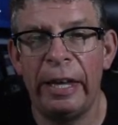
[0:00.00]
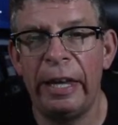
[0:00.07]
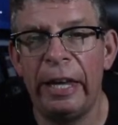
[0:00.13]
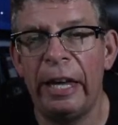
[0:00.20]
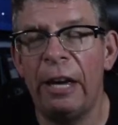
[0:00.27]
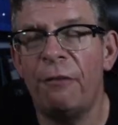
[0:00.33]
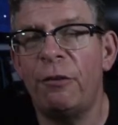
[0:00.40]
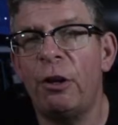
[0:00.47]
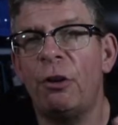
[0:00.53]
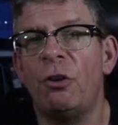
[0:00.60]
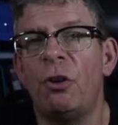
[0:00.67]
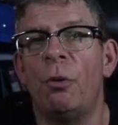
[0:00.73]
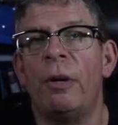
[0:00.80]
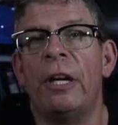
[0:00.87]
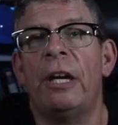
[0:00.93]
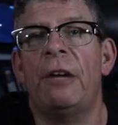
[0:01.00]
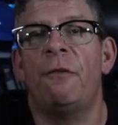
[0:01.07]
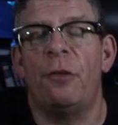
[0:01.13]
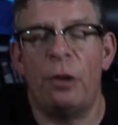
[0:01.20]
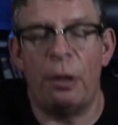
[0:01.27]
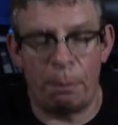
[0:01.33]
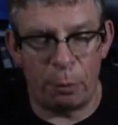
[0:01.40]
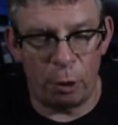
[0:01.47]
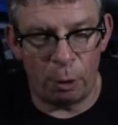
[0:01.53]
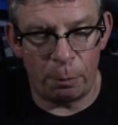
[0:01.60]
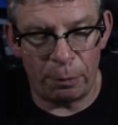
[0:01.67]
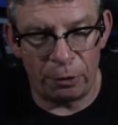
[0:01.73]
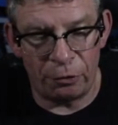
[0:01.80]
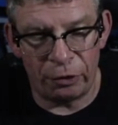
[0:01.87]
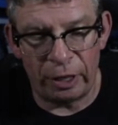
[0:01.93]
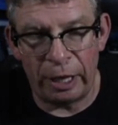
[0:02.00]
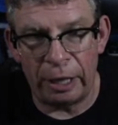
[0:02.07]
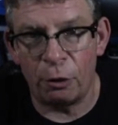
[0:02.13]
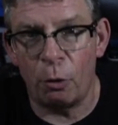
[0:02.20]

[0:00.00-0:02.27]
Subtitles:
If you're doing it for the purpose and